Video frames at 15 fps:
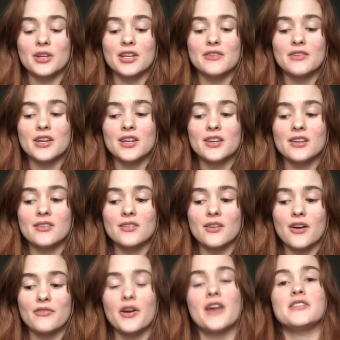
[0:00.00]
Even
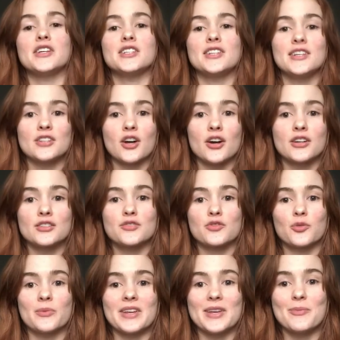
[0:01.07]
a 5-day detox
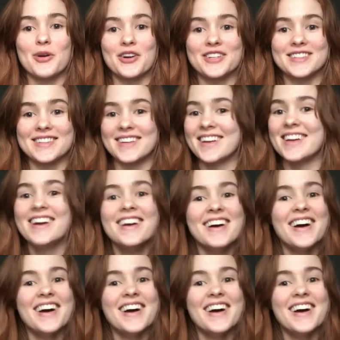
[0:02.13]
for me personally